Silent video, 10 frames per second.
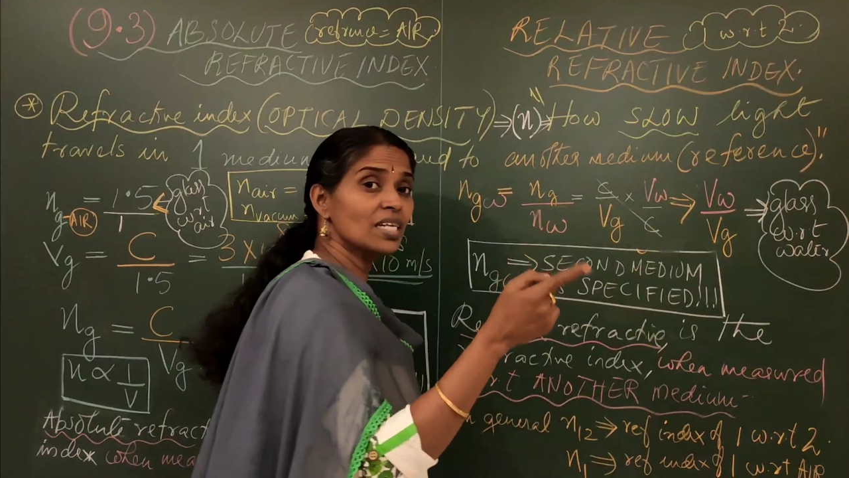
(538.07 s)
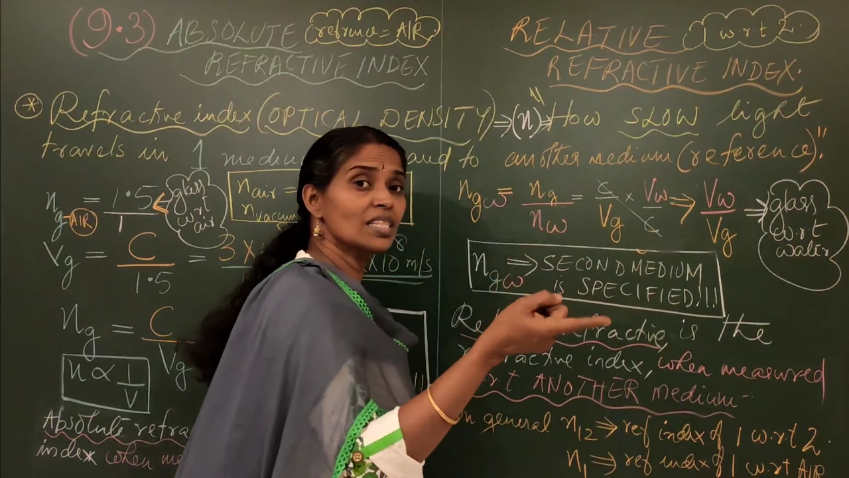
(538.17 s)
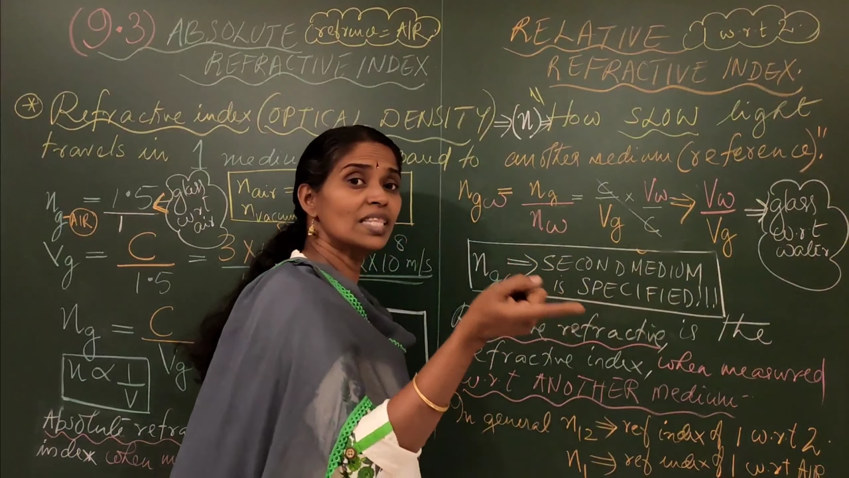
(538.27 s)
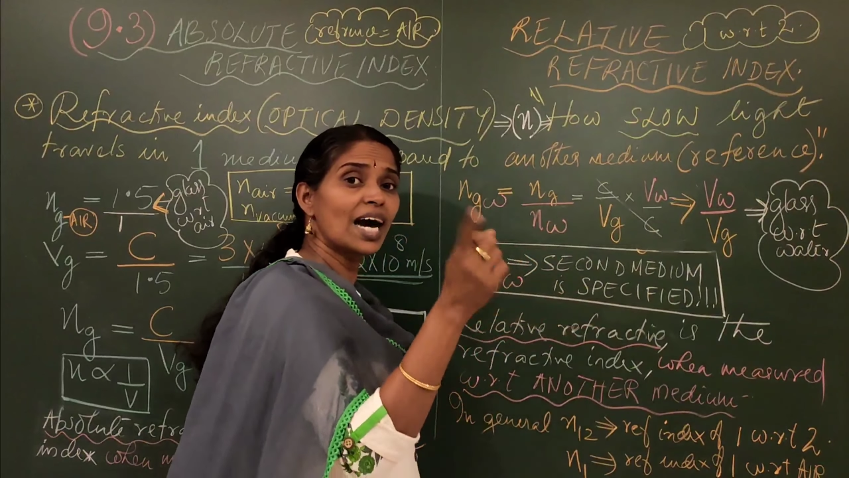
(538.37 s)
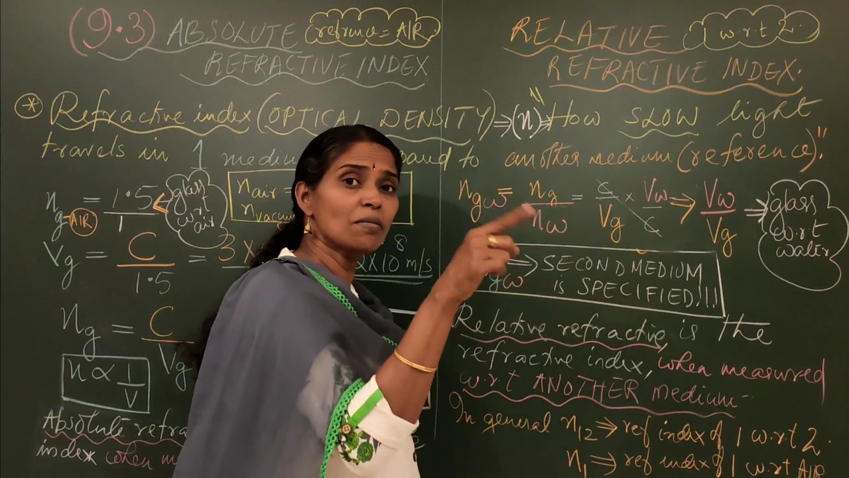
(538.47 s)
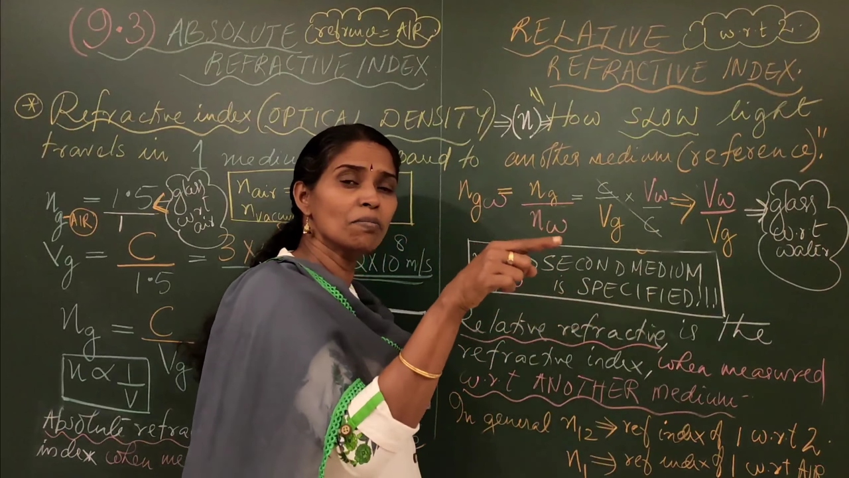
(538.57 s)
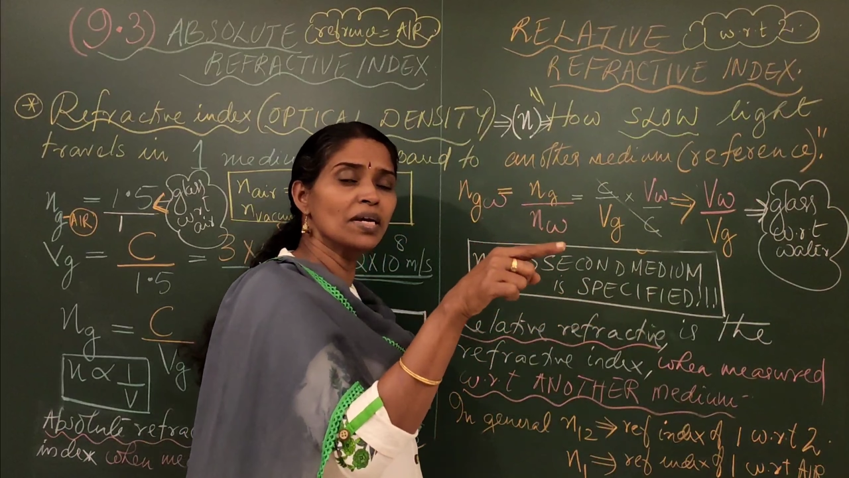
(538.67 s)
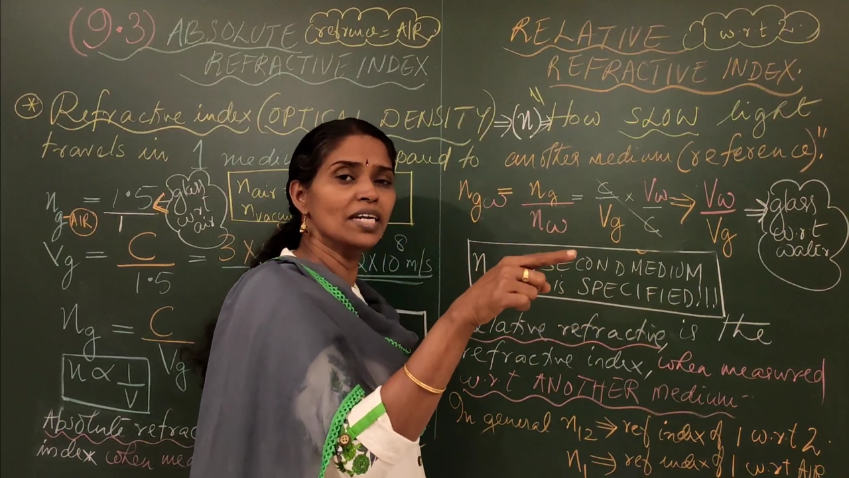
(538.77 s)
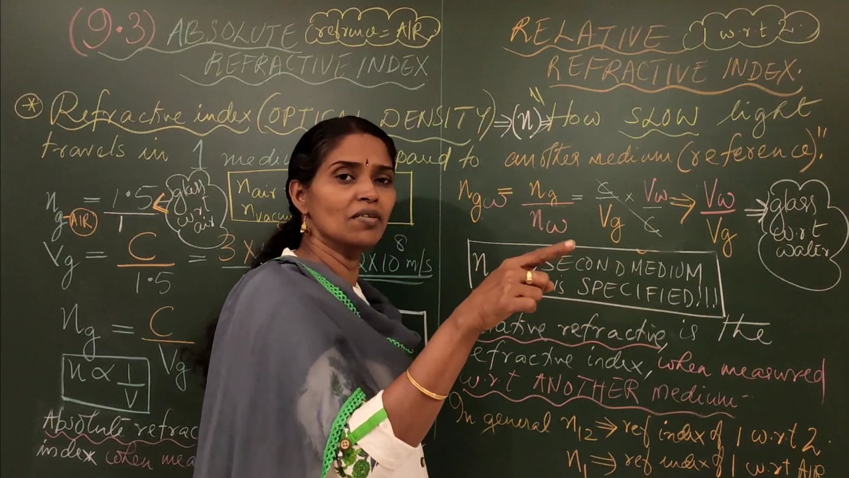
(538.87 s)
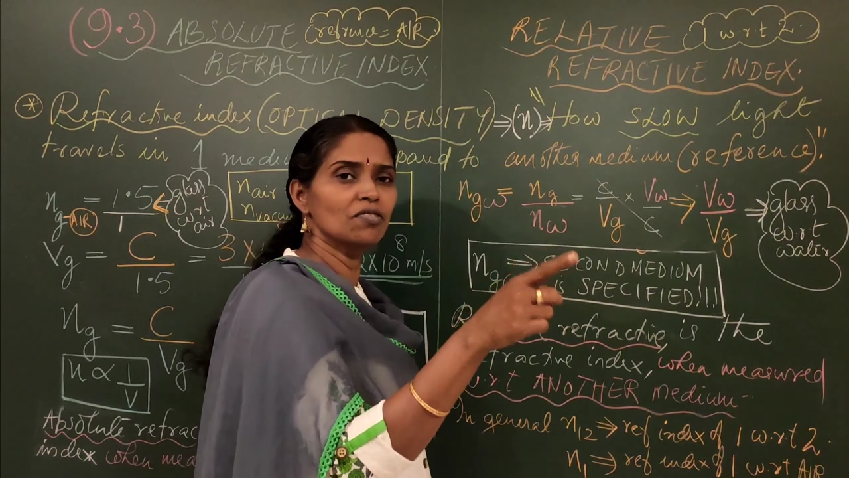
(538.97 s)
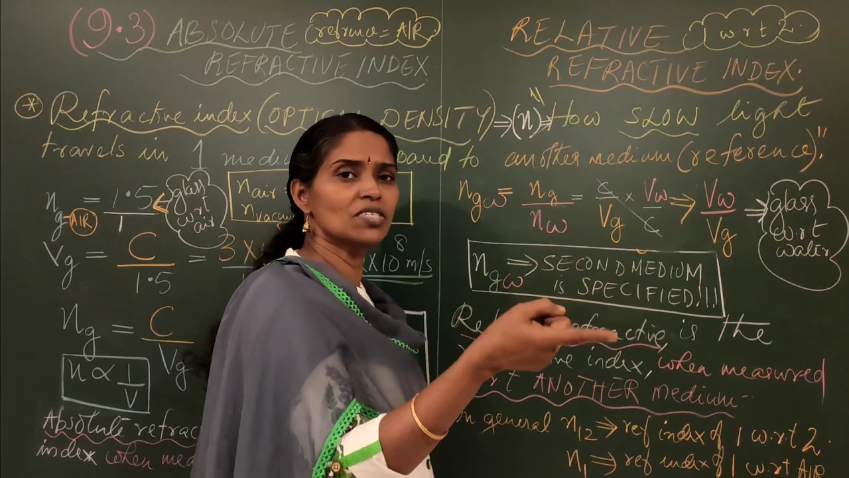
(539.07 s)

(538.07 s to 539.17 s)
in that medium,